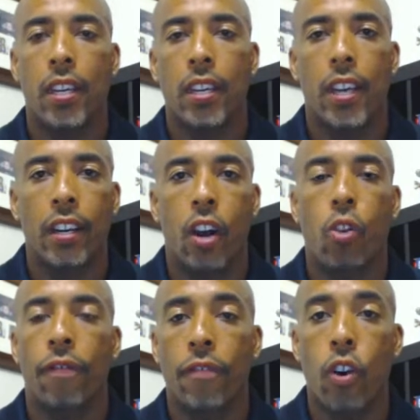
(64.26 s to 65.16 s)
be an
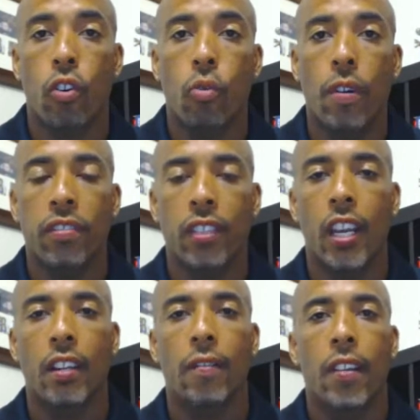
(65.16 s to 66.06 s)
old photo we've
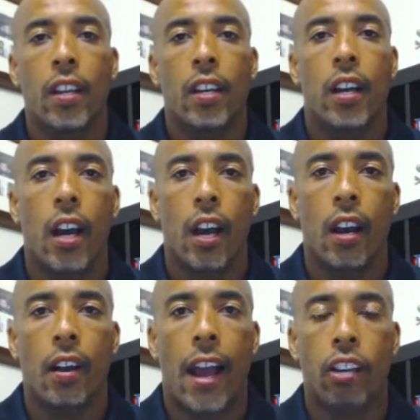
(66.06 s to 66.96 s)
seen
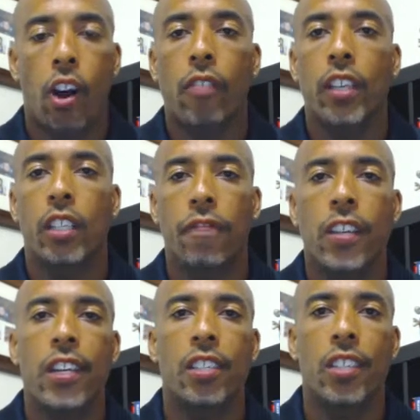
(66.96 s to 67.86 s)
uh, i call these
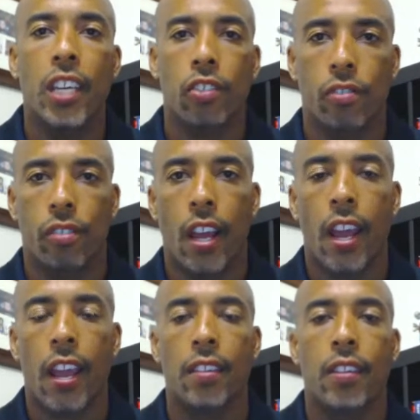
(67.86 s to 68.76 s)
fitness seizures
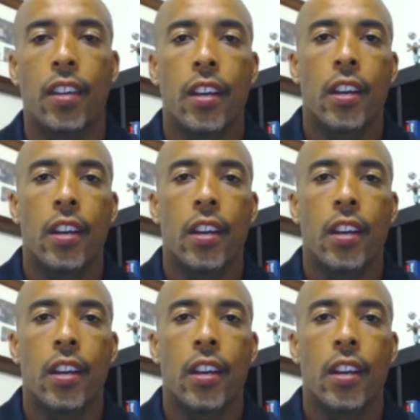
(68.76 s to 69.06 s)
and